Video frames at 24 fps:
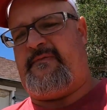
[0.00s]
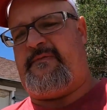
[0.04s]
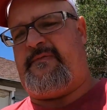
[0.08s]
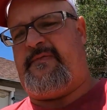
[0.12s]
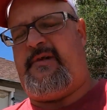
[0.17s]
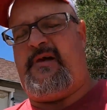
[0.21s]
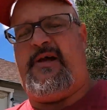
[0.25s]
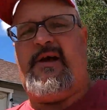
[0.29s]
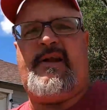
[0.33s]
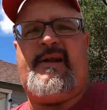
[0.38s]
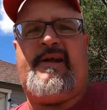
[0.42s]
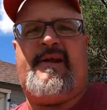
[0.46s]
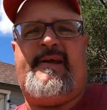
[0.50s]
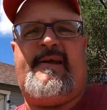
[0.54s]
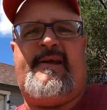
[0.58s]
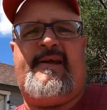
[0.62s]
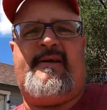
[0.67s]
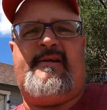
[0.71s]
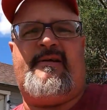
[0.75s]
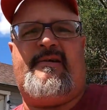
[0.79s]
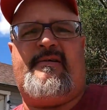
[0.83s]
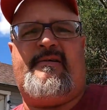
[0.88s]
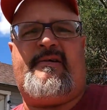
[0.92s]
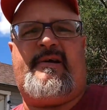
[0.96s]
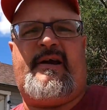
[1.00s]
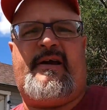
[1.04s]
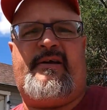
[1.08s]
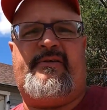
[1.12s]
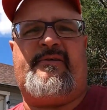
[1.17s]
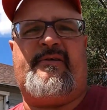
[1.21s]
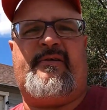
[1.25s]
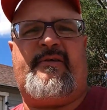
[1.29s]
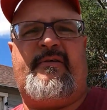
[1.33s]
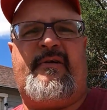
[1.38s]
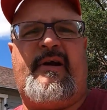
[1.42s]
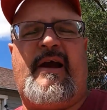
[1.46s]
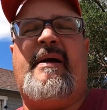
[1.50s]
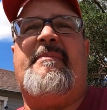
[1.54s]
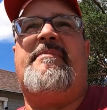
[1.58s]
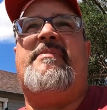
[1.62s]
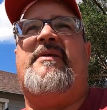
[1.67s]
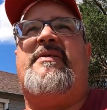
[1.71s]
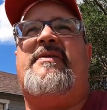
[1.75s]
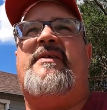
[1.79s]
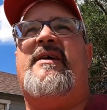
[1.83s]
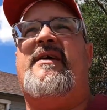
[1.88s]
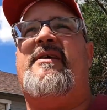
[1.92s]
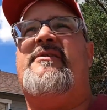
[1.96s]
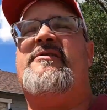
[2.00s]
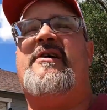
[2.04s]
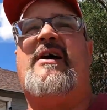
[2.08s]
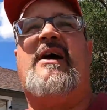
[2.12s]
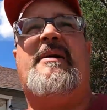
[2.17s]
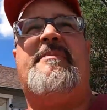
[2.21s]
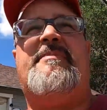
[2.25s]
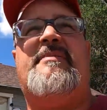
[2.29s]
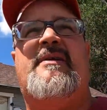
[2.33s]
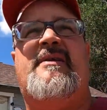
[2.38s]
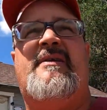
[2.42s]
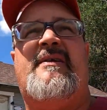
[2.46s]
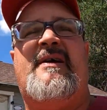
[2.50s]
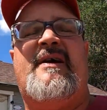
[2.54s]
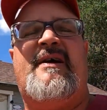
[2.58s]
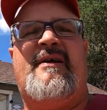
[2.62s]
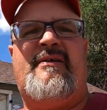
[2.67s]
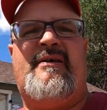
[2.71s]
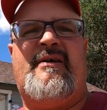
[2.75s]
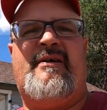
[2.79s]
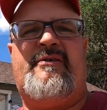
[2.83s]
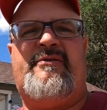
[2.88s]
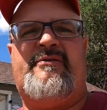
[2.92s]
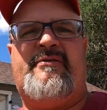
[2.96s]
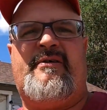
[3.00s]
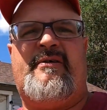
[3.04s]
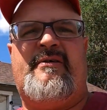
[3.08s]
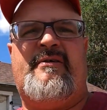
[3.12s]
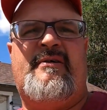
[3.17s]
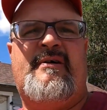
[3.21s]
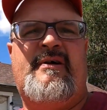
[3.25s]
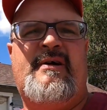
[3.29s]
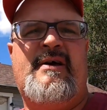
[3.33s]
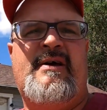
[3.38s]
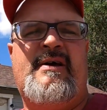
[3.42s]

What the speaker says: flooding and all kinds of crappy things happening lately, so